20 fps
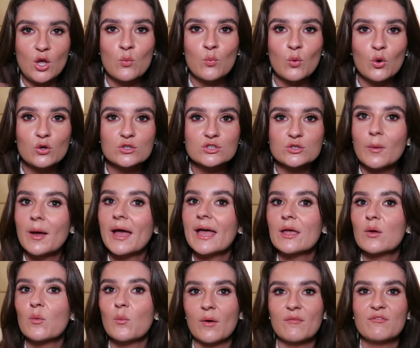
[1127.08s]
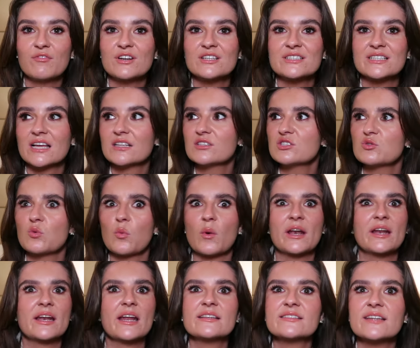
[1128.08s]
Walked away, went for a dance, went
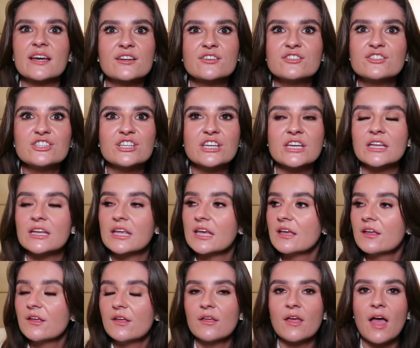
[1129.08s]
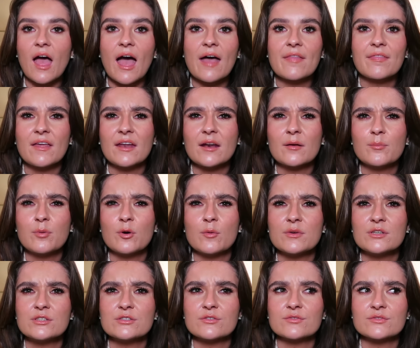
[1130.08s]
and had arancini, and then I put
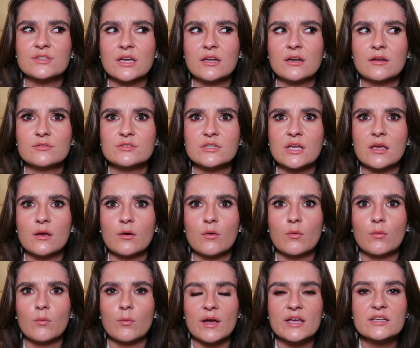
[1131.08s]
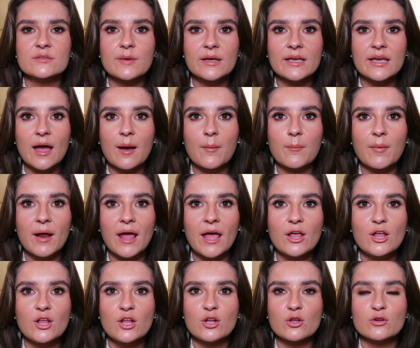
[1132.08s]
my stuff down. I was like, where's my camera?
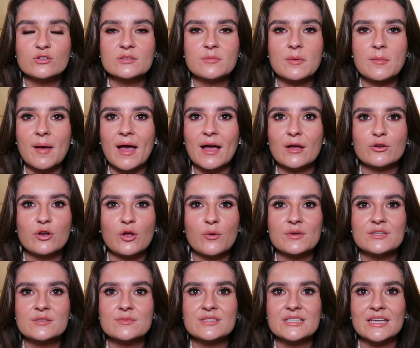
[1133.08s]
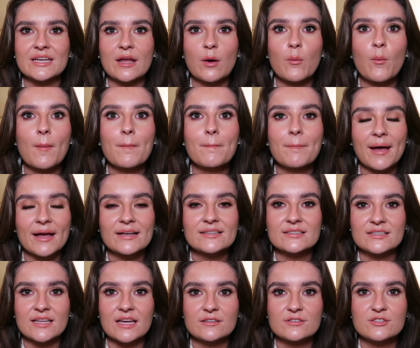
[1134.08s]
Looked in my bag, nowhere to be seen. I went back
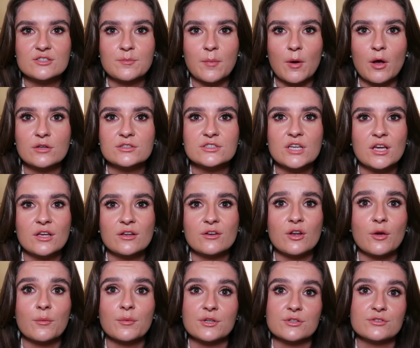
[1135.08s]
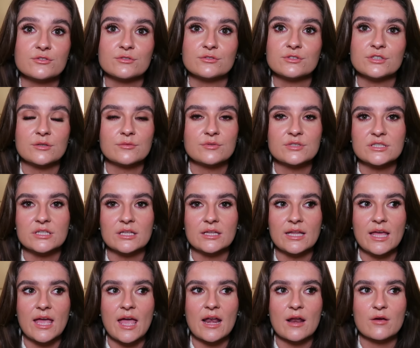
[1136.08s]
to that spot, no one had touched it, it was still
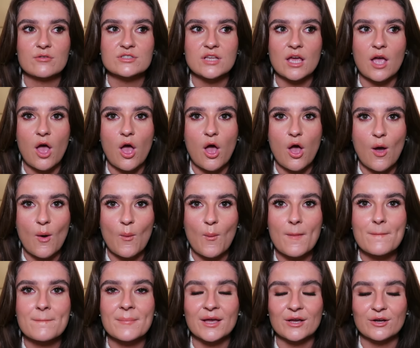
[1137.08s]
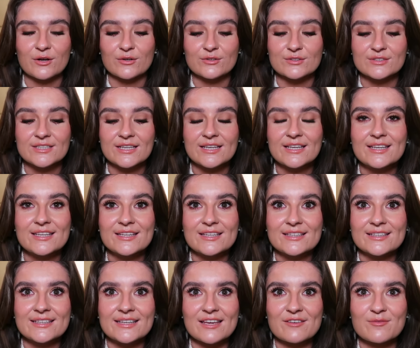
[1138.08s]
there, and I was like, oh my god,
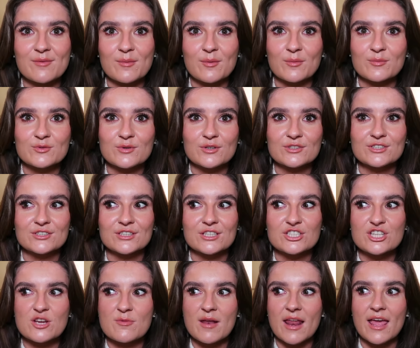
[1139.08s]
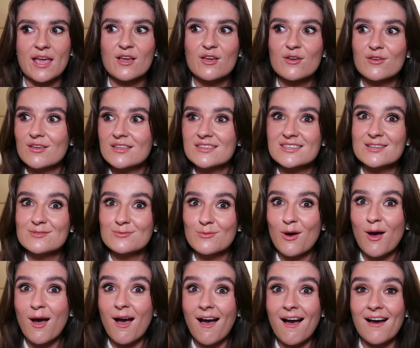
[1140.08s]
if my mum's watching this, she'd be like, you did
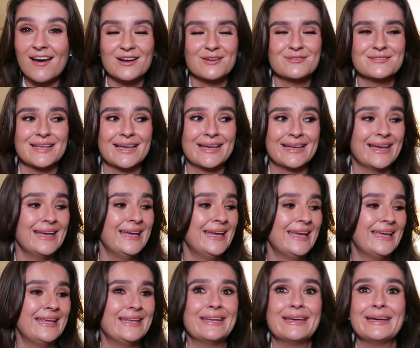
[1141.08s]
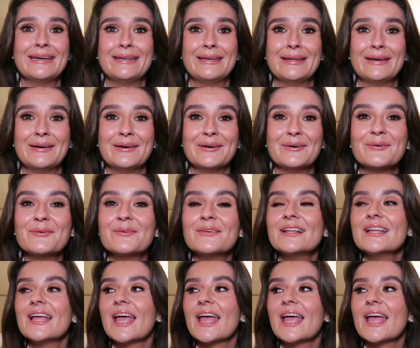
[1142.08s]
what? And I was like, I don't know.